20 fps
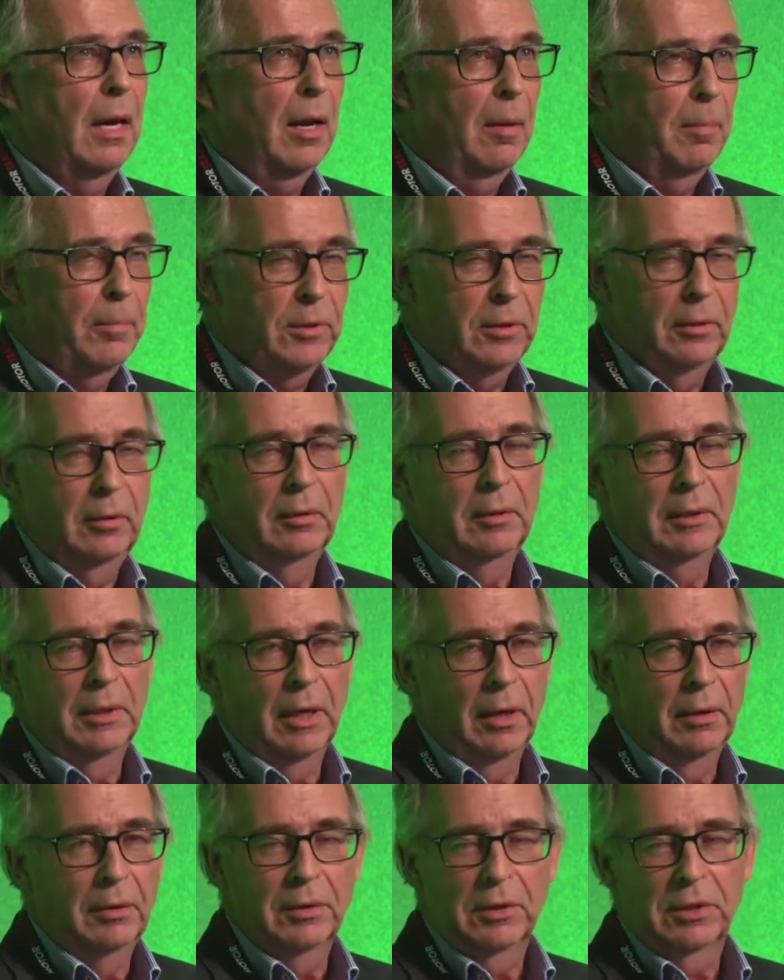
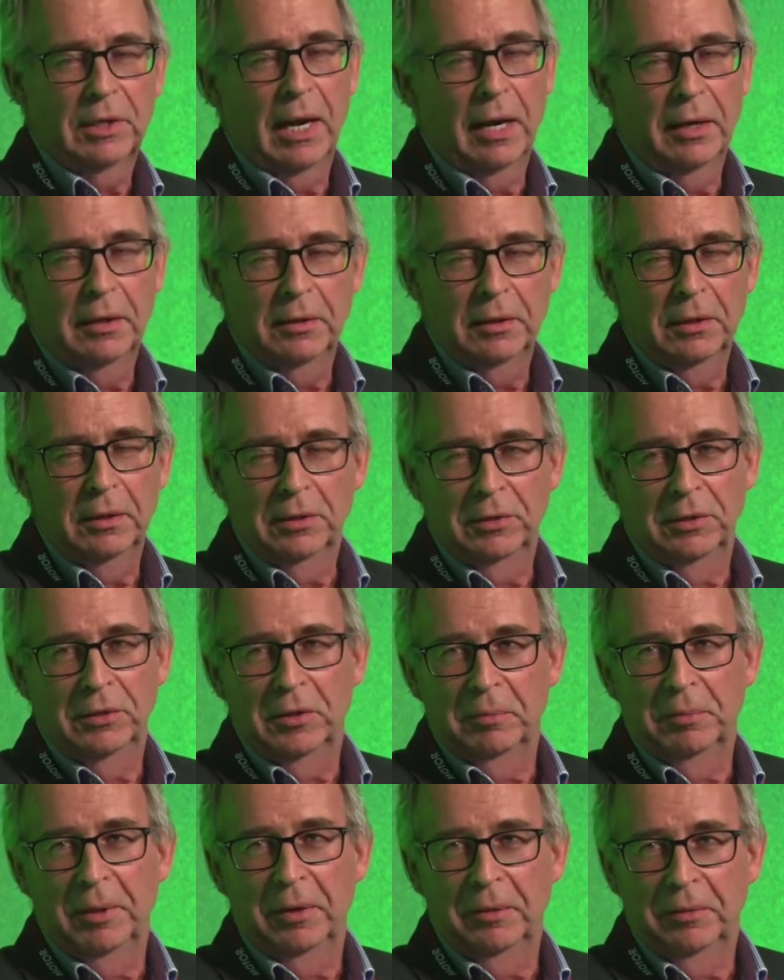absolutely understand that this
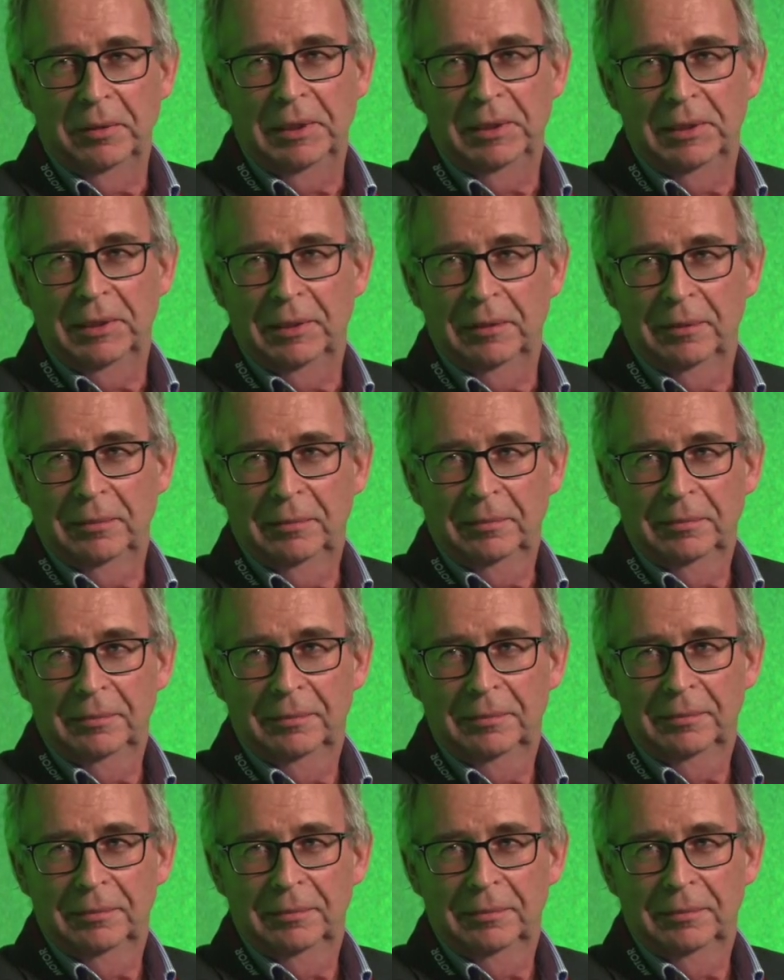is about retail.